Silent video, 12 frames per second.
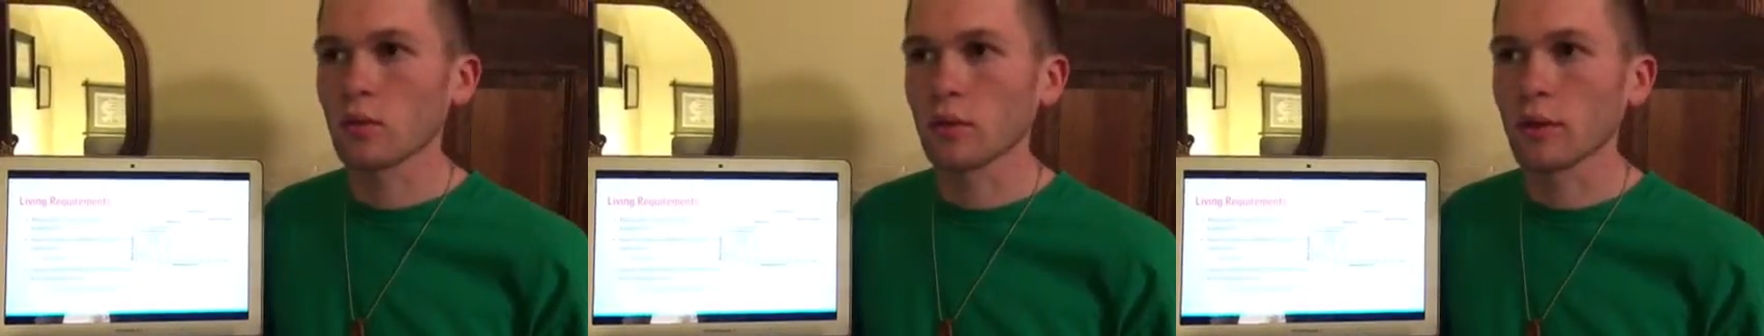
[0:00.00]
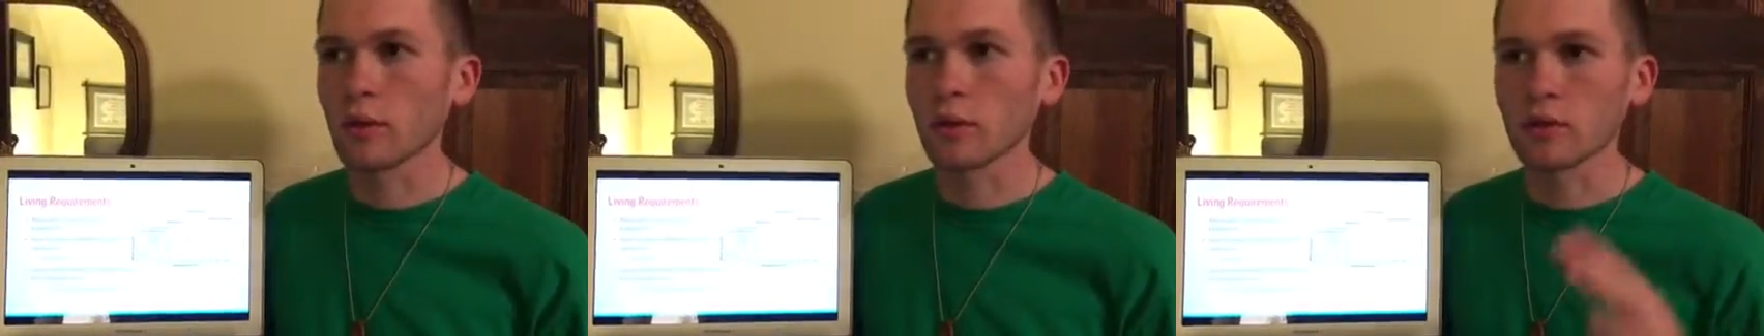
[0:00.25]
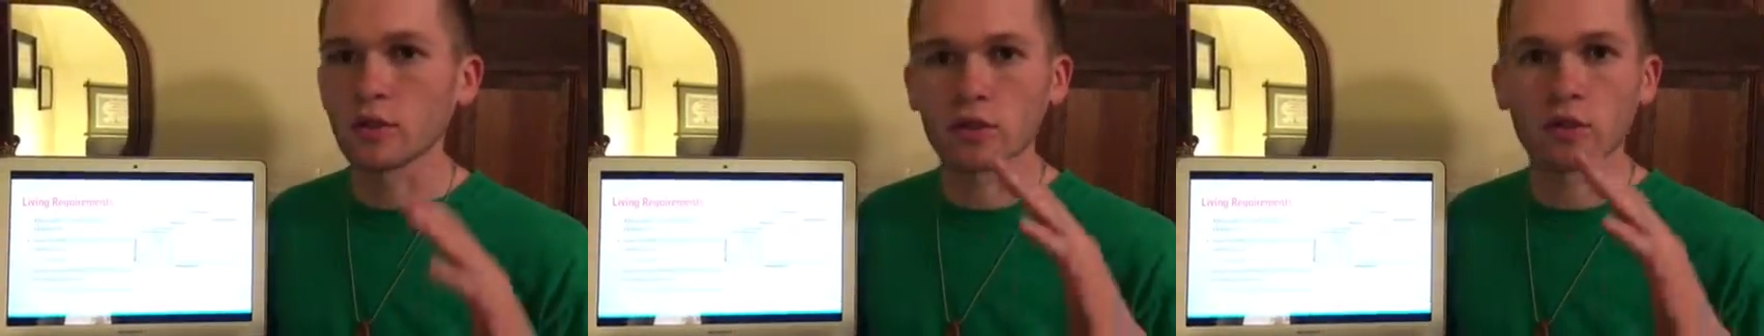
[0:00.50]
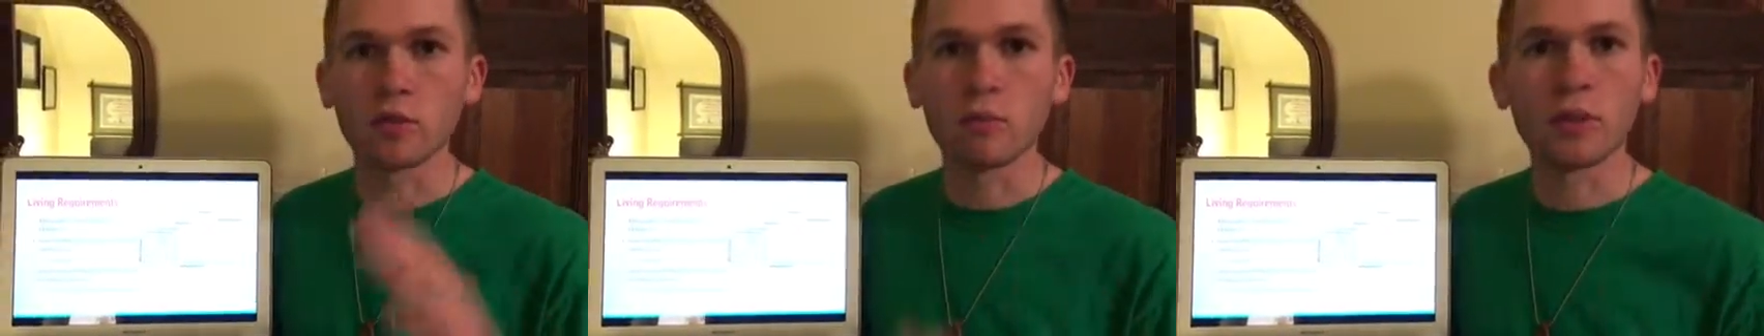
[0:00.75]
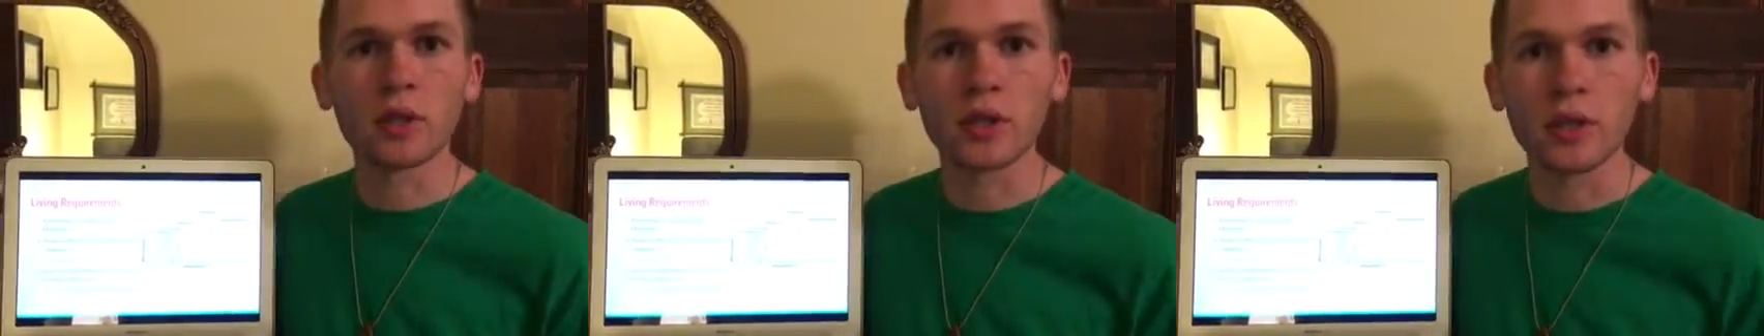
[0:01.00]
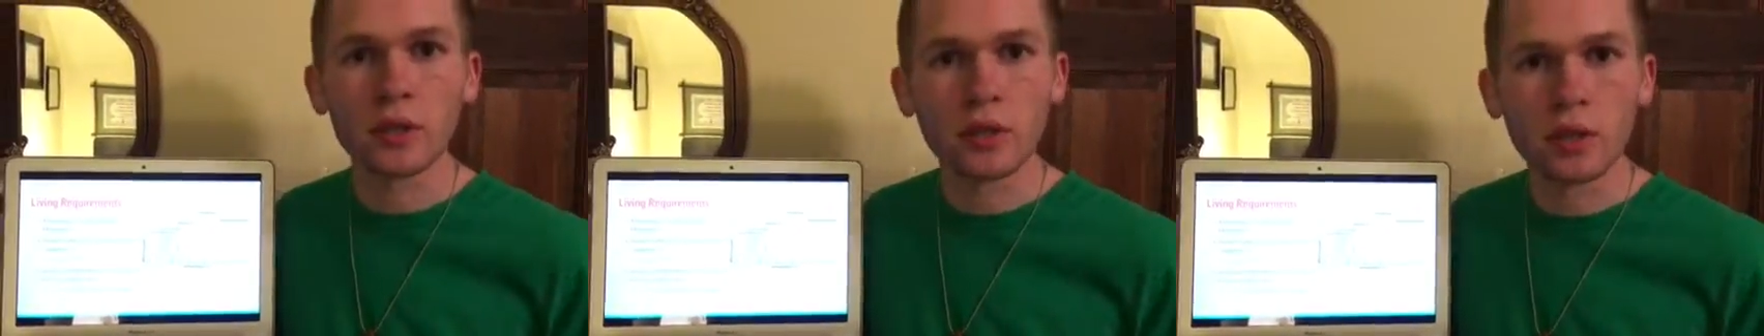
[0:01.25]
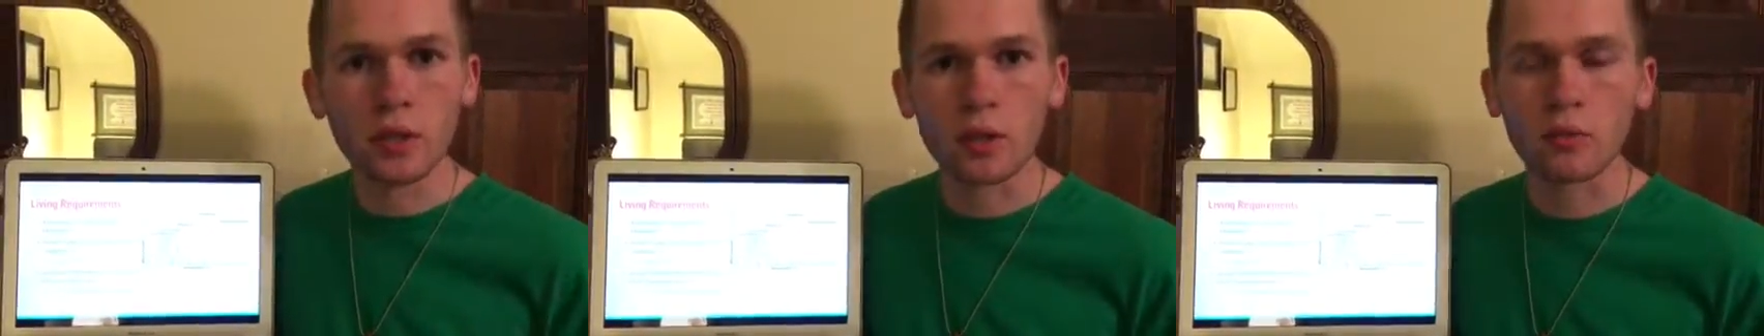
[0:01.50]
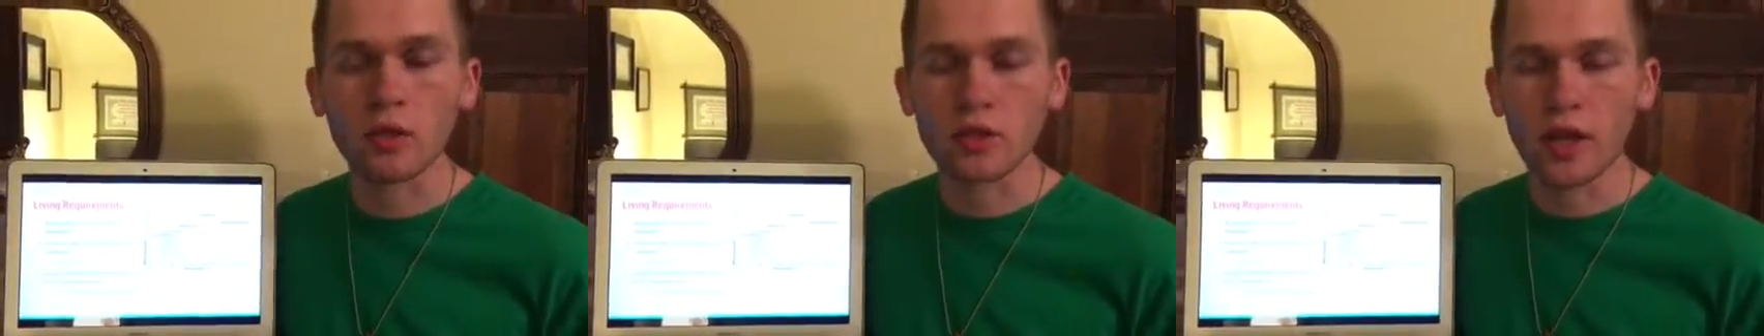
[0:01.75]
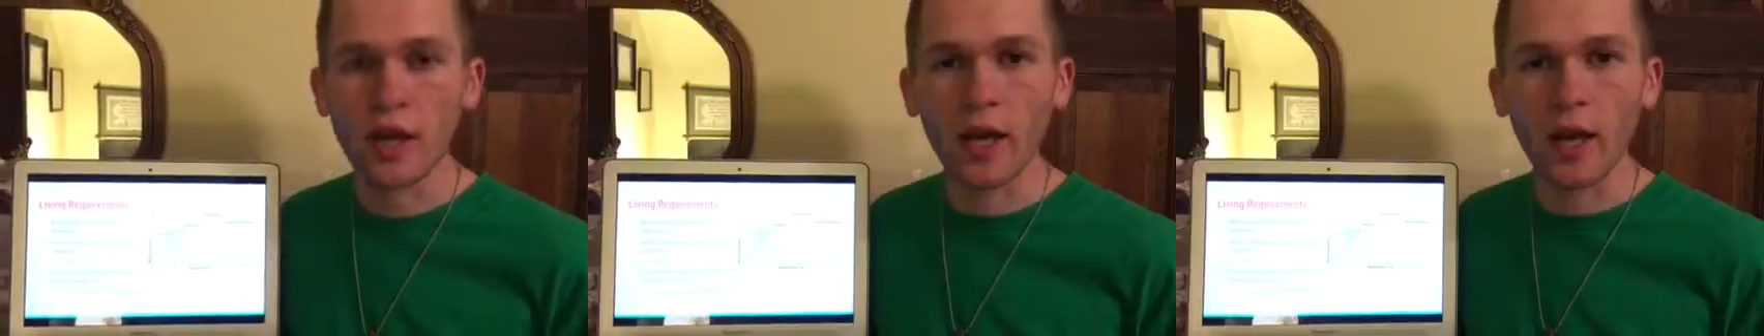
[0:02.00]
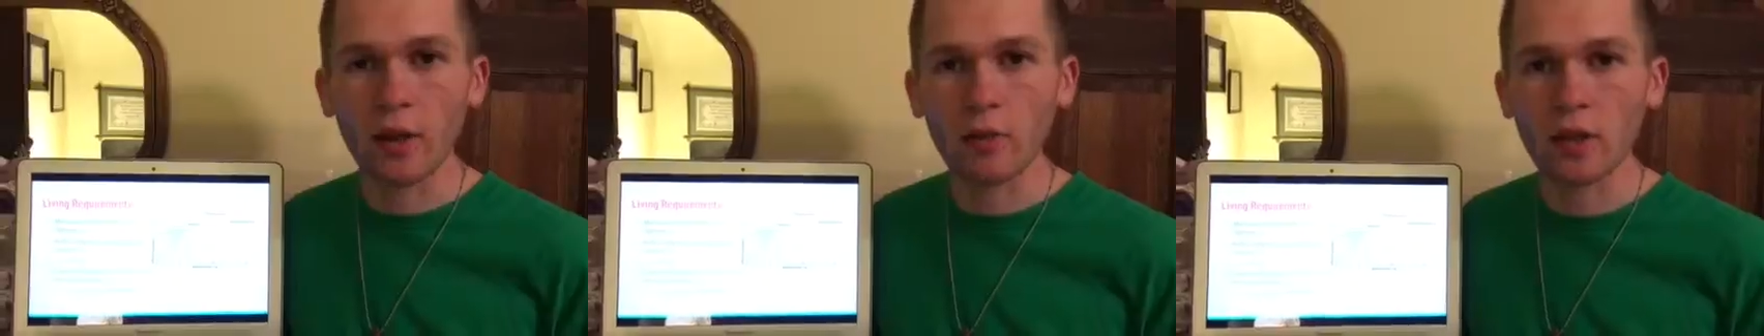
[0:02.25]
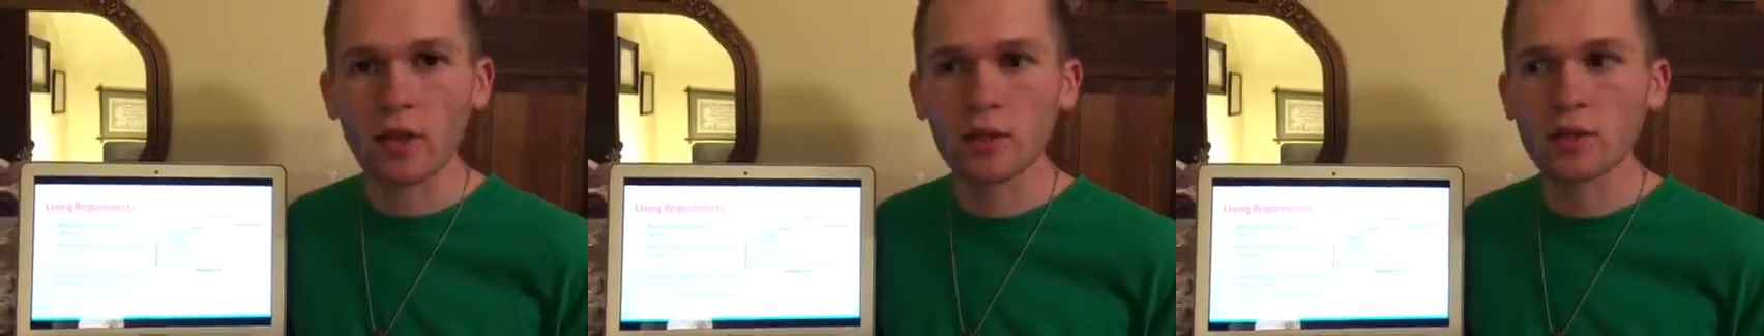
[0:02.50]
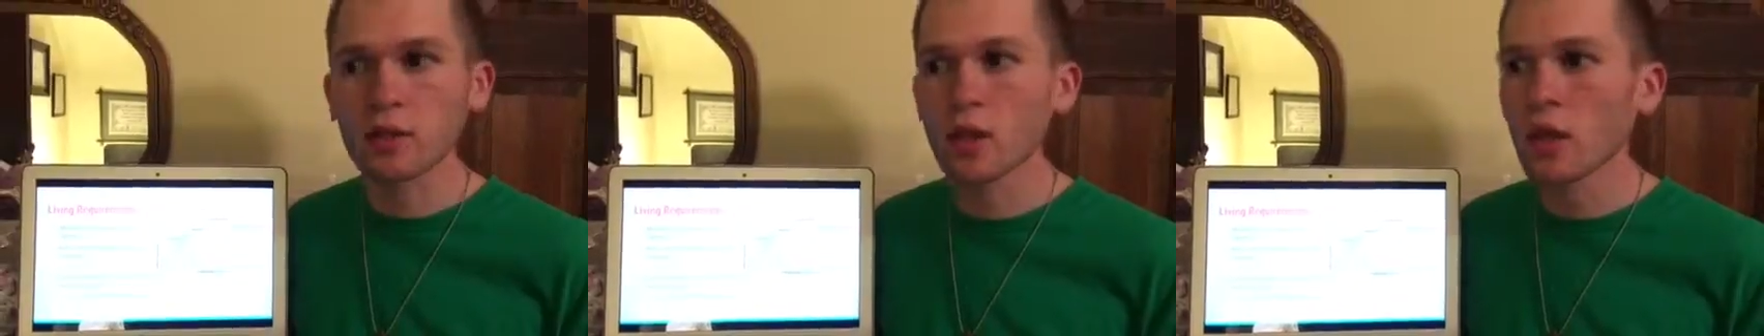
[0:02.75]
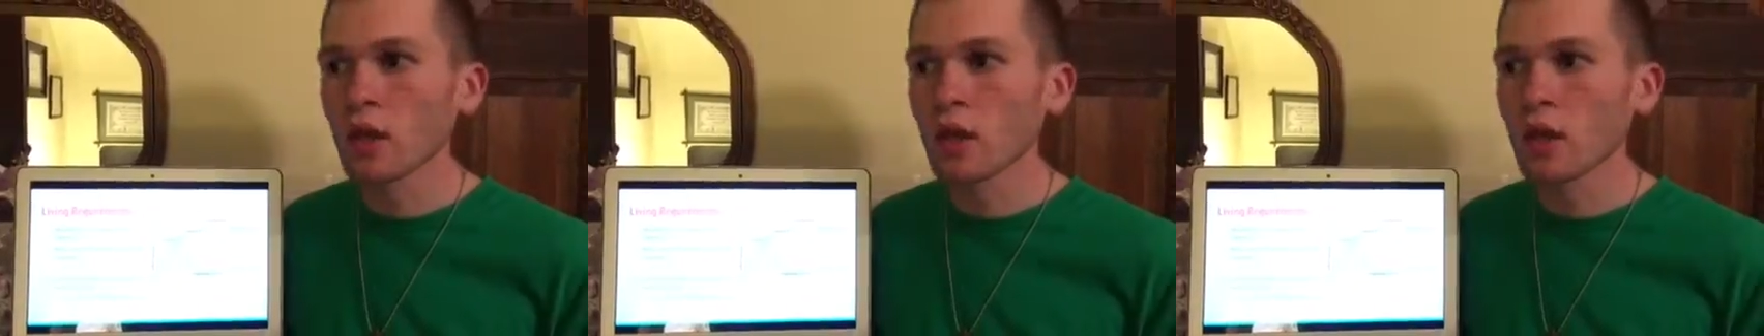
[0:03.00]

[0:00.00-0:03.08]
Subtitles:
they'll just deplete. And once that happens,